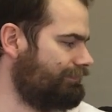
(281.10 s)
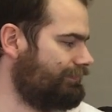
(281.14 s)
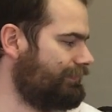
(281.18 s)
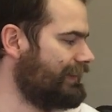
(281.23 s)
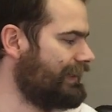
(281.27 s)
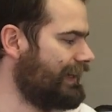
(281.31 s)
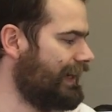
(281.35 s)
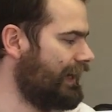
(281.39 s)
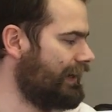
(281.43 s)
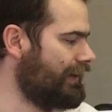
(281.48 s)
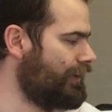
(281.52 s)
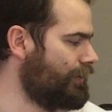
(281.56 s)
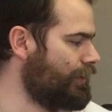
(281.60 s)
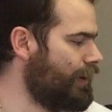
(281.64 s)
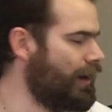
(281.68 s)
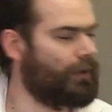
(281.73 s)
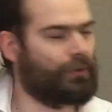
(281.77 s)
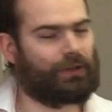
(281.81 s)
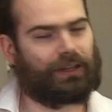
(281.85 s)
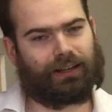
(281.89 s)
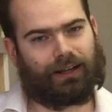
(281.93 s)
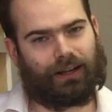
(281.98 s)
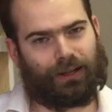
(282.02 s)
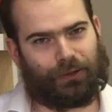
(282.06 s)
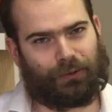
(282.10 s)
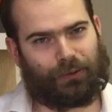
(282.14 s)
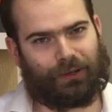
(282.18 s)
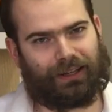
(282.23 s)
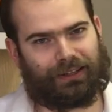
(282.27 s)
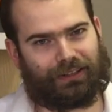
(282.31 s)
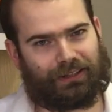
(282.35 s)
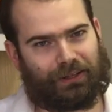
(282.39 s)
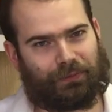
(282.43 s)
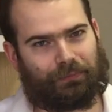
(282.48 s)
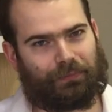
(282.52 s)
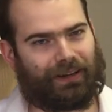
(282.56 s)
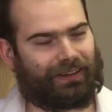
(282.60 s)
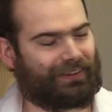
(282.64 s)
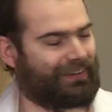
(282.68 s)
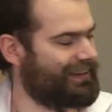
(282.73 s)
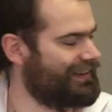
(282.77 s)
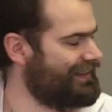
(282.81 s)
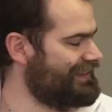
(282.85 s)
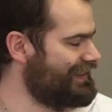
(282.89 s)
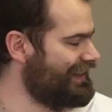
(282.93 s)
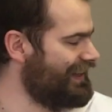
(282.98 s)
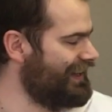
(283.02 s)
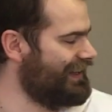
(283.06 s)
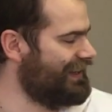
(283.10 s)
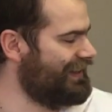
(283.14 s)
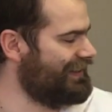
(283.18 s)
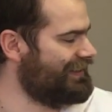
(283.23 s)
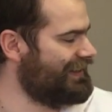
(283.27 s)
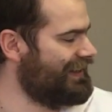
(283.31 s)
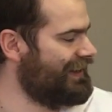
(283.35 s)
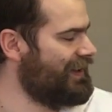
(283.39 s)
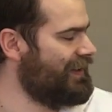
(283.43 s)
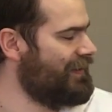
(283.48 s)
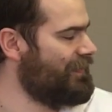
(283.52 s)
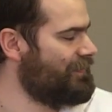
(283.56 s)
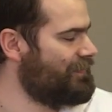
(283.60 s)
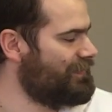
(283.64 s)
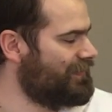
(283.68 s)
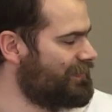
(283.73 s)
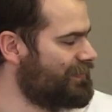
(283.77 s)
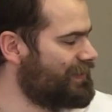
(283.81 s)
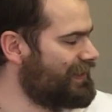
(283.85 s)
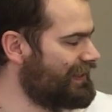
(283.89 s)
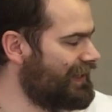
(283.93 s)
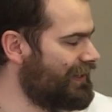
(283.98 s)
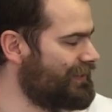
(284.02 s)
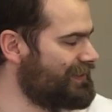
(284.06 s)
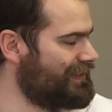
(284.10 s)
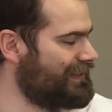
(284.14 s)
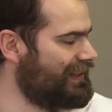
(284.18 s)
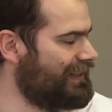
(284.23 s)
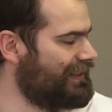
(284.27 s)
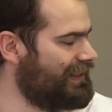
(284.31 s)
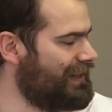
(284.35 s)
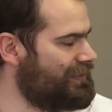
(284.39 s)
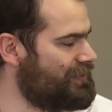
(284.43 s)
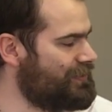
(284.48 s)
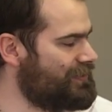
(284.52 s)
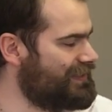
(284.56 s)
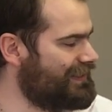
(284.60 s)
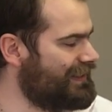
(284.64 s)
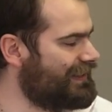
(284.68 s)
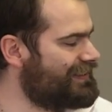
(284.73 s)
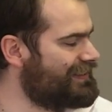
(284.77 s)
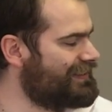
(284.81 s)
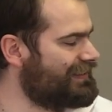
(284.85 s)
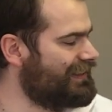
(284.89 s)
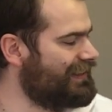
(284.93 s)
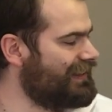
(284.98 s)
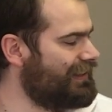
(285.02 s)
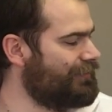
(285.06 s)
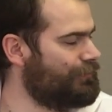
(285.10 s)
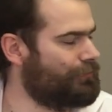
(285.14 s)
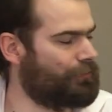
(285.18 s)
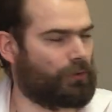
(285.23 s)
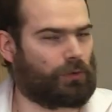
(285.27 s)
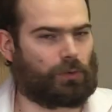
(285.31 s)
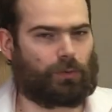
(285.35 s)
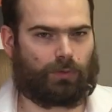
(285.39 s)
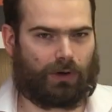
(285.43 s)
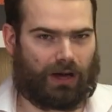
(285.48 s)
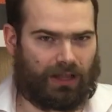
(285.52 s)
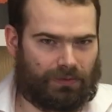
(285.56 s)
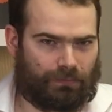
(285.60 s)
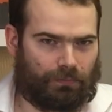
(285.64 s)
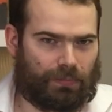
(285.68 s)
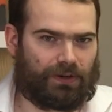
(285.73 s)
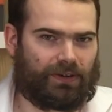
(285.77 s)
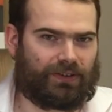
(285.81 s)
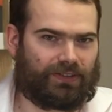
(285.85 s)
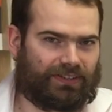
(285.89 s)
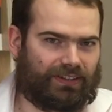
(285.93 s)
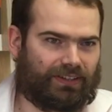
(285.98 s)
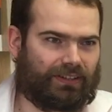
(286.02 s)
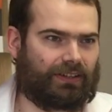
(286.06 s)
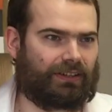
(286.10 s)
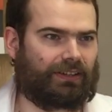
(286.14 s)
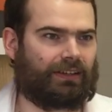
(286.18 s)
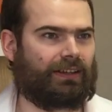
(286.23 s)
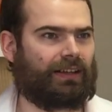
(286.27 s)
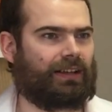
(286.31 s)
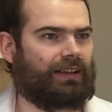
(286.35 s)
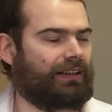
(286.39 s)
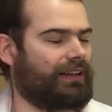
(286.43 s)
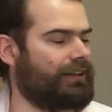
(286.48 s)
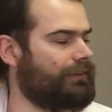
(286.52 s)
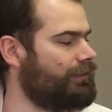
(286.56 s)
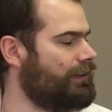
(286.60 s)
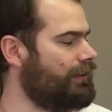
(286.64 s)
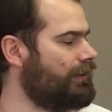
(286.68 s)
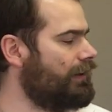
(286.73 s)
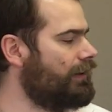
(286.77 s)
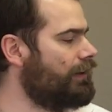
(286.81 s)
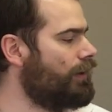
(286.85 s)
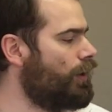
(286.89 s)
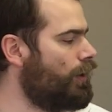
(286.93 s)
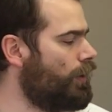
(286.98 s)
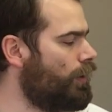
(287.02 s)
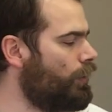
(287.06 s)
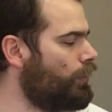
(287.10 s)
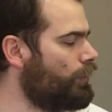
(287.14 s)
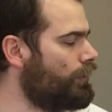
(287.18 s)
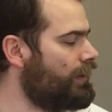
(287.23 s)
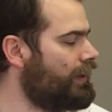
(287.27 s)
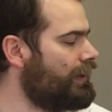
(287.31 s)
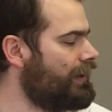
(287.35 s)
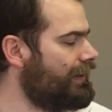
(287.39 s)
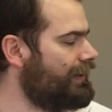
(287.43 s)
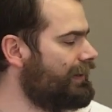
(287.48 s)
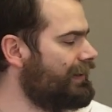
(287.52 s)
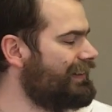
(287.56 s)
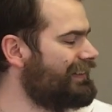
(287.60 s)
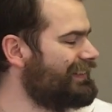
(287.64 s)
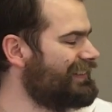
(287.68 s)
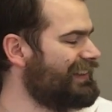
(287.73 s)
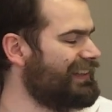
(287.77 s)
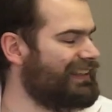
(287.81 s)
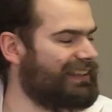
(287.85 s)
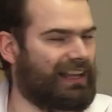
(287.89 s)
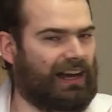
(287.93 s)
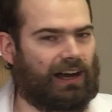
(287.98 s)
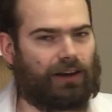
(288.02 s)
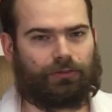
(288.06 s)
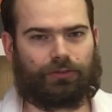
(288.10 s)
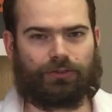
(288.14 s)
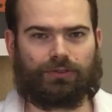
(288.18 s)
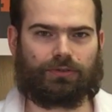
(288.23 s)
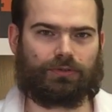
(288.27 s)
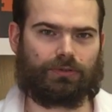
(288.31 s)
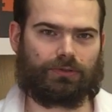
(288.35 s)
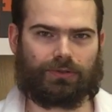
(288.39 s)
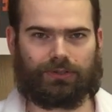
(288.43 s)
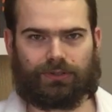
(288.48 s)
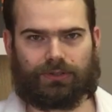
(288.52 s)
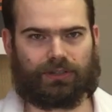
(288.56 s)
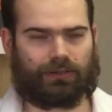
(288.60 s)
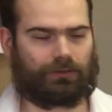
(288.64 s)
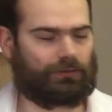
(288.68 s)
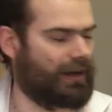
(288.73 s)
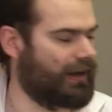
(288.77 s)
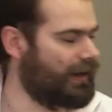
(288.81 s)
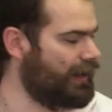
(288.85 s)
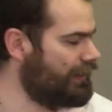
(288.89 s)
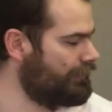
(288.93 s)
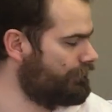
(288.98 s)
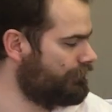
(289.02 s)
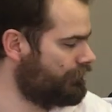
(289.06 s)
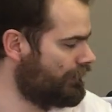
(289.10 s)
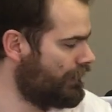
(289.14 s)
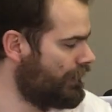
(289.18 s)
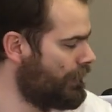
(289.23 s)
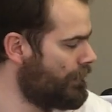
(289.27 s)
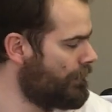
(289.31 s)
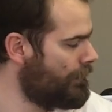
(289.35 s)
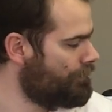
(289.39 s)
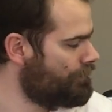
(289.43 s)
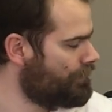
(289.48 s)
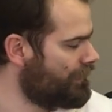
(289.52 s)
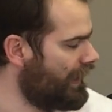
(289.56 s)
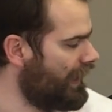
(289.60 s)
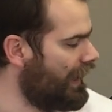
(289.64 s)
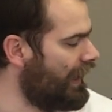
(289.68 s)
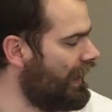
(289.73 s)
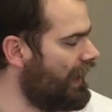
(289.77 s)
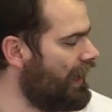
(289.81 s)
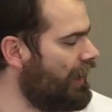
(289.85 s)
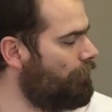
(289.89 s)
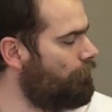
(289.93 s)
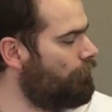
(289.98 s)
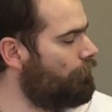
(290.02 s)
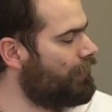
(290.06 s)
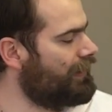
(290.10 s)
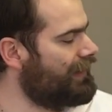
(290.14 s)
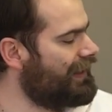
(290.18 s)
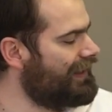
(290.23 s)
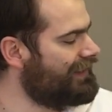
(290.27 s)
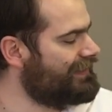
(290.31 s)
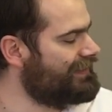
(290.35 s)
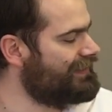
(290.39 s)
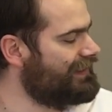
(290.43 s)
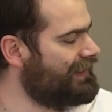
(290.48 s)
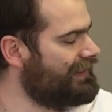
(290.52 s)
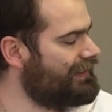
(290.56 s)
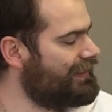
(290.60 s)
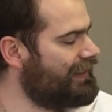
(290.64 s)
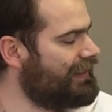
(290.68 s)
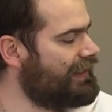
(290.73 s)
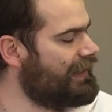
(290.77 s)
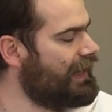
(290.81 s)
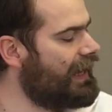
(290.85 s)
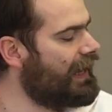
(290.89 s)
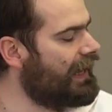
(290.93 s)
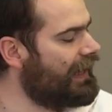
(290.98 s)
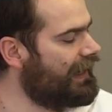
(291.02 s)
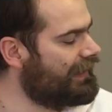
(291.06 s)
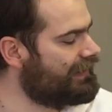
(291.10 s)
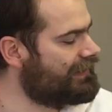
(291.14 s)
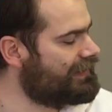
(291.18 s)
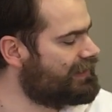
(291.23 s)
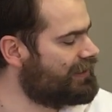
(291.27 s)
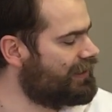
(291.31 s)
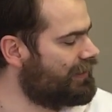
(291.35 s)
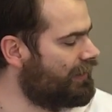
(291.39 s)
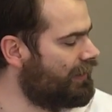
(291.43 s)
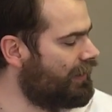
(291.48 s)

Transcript: yeah, I don't know how they calculate it, but they say that 3,860 for one person living alone is enough to survive. Plus then they add